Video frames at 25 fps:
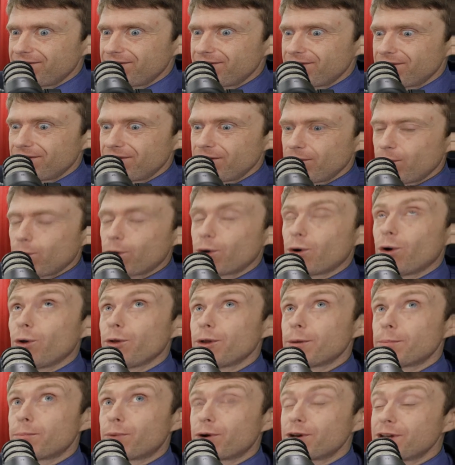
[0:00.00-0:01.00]

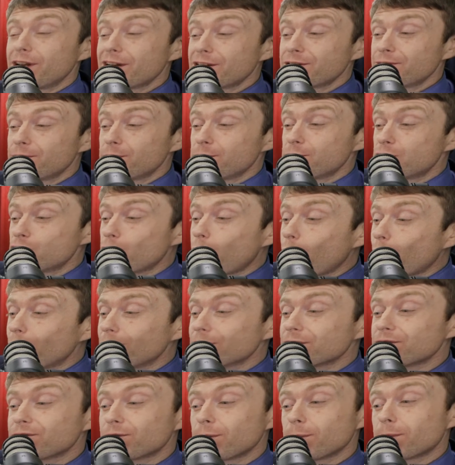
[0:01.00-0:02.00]
Protection from torts,
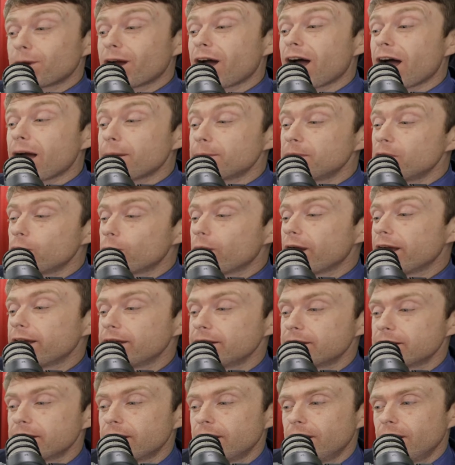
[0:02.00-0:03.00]
from copyright,
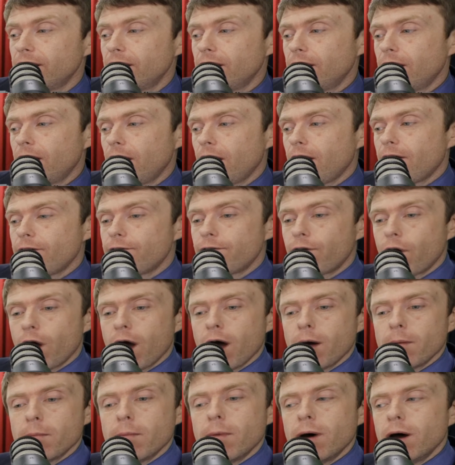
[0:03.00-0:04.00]

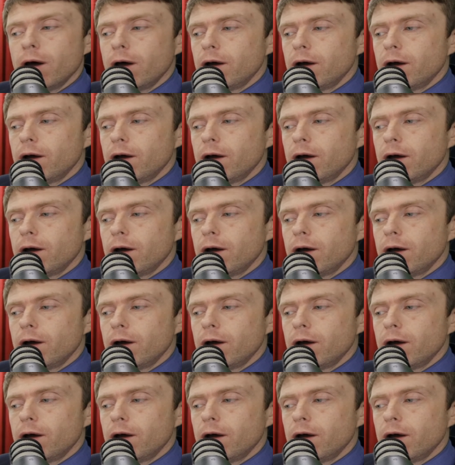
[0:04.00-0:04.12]
from